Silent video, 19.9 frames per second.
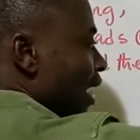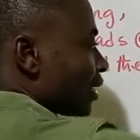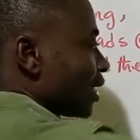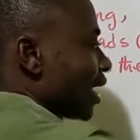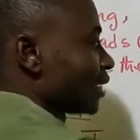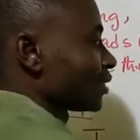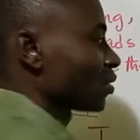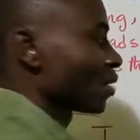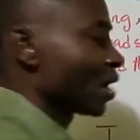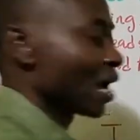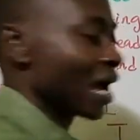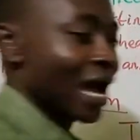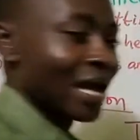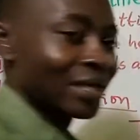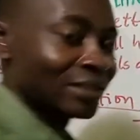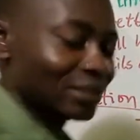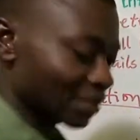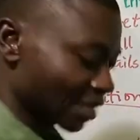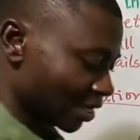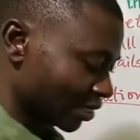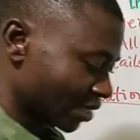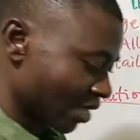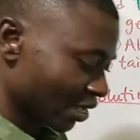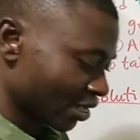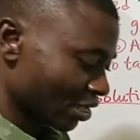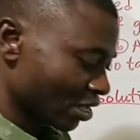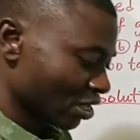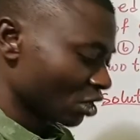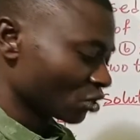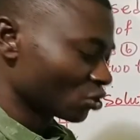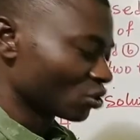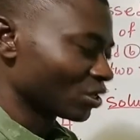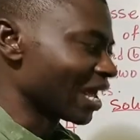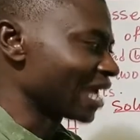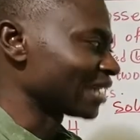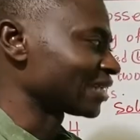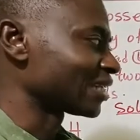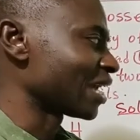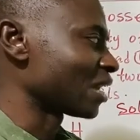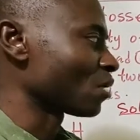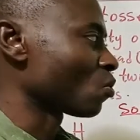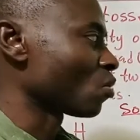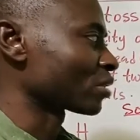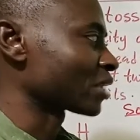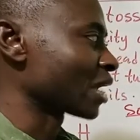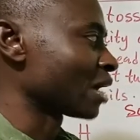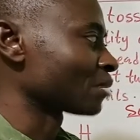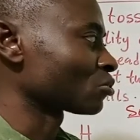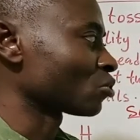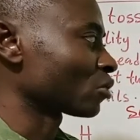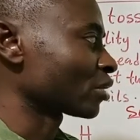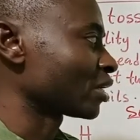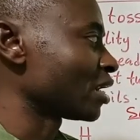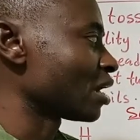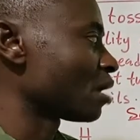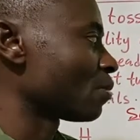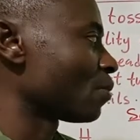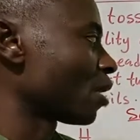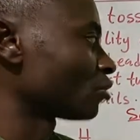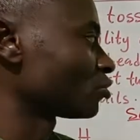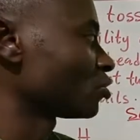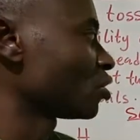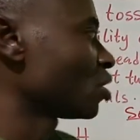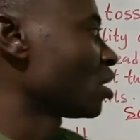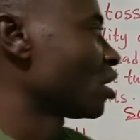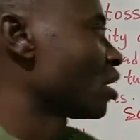And that is our answer there. So that is exactly what I'm talking about.